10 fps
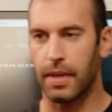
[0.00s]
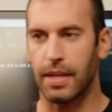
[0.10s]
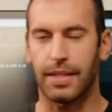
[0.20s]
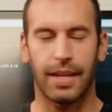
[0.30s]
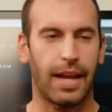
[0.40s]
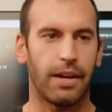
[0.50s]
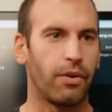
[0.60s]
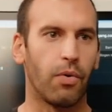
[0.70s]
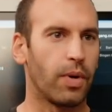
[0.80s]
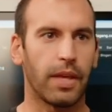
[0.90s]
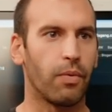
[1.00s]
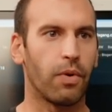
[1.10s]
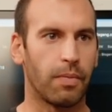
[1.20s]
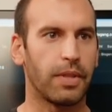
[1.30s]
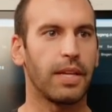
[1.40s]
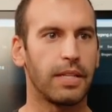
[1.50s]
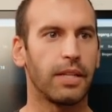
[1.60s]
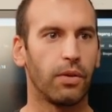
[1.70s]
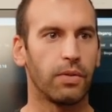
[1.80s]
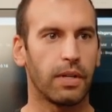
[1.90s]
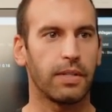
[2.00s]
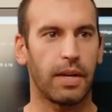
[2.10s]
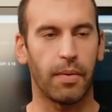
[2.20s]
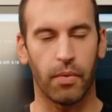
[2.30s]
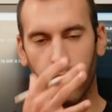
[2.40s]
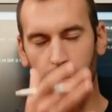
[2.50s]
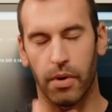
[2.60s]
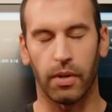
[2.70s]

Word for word: they did. I don't know what they were, but they did lose it. Because I remember when we